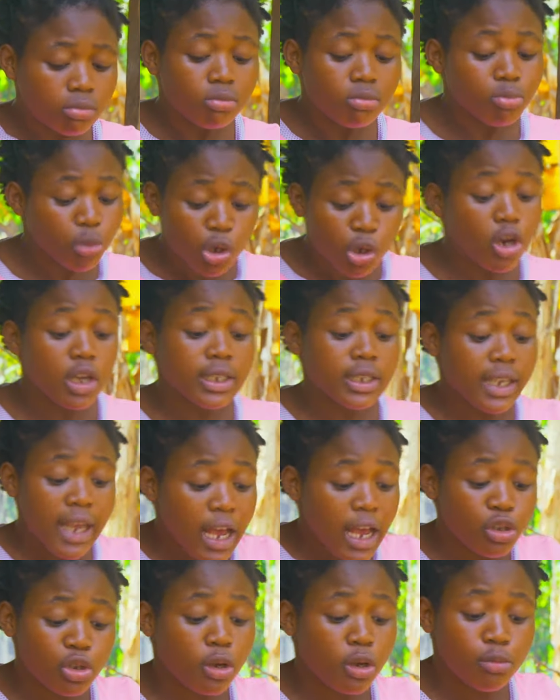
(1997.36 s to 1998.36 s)
Because he
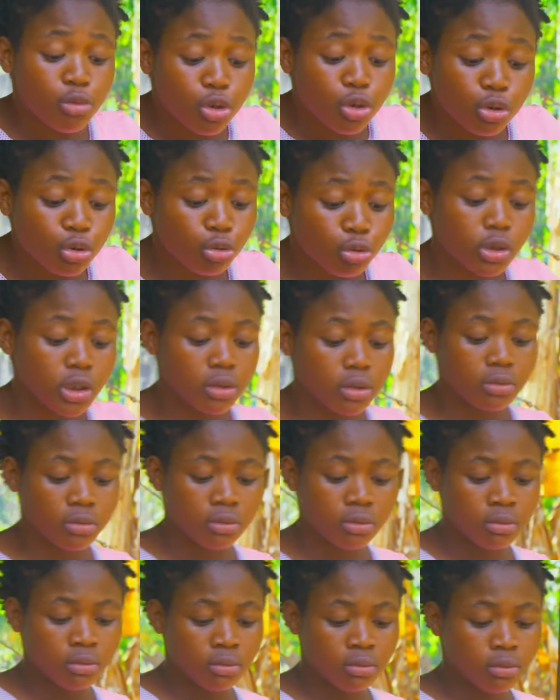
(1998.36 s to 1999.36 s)
has something doing.
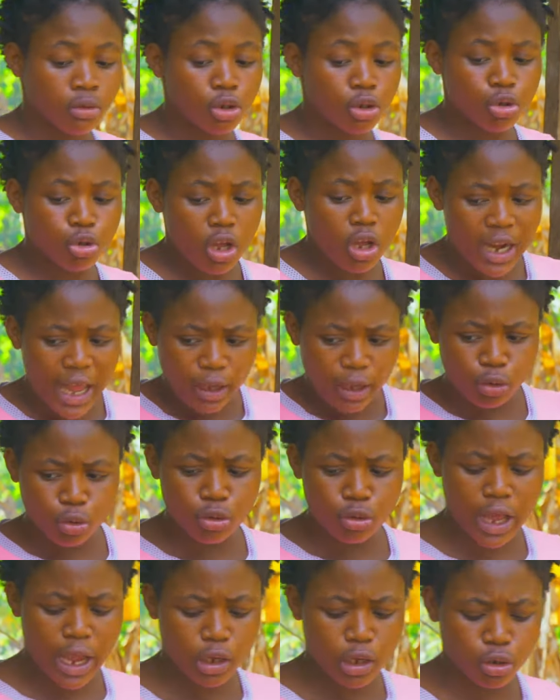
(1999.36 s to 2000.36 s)
He's not like you
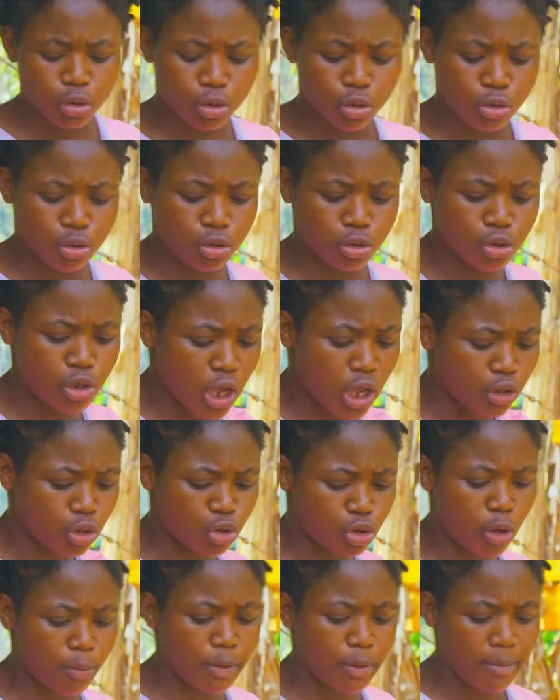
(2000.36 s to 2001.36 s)
that is here
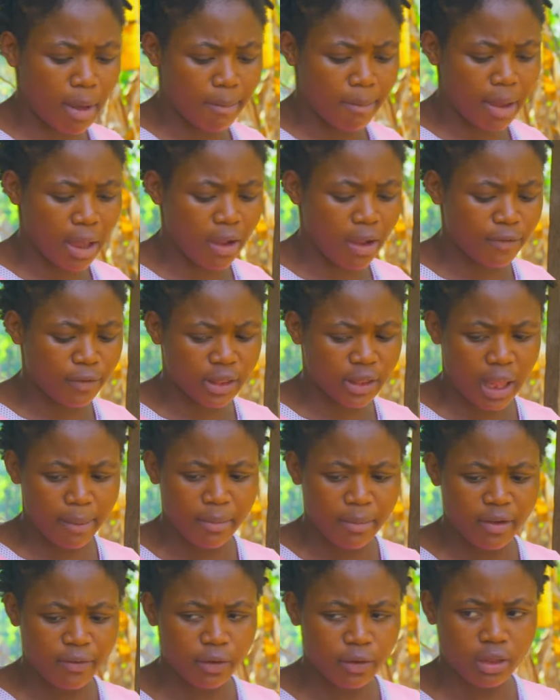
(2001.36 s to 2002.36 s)
disturbing mama every
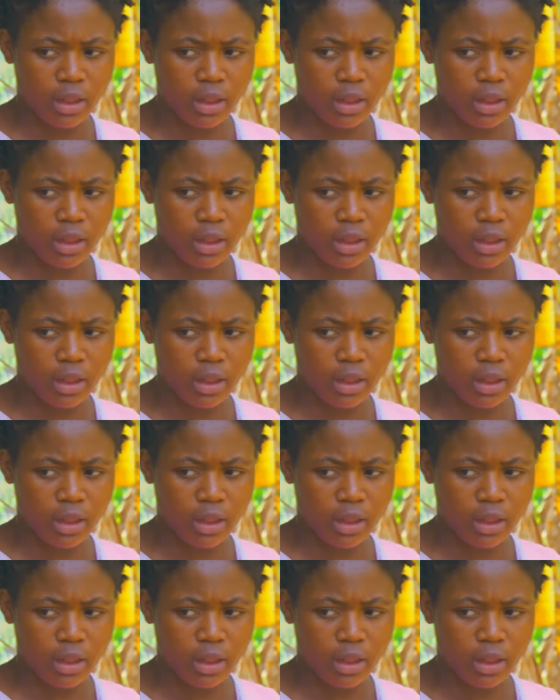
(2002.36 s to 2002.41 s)
time, every